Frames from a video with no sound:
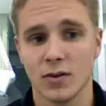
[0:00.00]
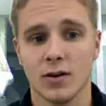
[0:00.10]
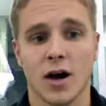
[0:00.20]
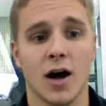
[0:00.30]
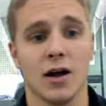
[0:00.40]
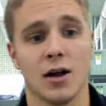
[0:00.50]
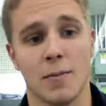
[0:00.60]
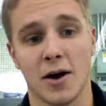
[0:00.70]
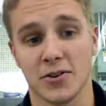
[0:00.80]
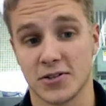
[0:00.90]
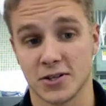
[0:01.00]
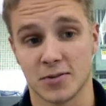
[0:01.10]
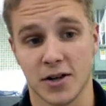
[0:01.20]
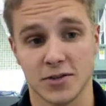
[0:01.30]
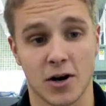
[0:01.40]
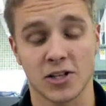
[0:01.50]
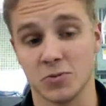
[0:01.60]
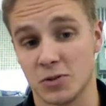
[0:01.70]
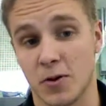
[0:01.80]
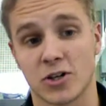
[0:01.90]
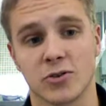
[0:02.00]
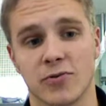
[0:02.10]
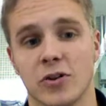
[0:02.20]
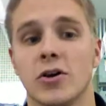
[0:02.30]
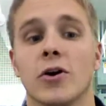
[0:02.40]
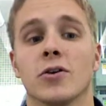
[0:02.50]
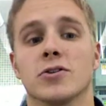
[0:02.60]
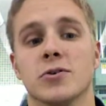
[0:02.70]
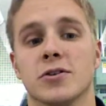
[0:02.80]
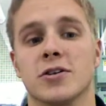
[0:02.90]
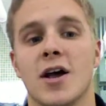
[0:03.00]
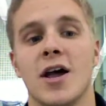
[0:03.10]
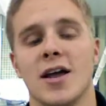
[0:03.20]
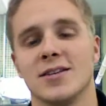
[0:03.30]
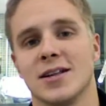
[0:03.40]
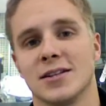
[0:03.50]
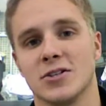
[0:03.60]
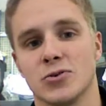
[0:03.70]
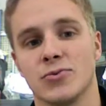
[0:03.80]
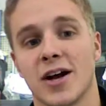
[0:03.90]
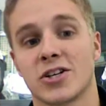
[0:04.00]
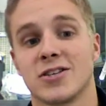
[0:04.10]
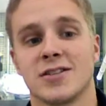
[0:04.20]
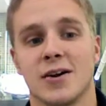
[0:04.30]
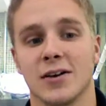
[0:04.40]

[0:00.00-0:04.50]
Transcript: the system that's awesome, especially for the younger students, is that the directions that are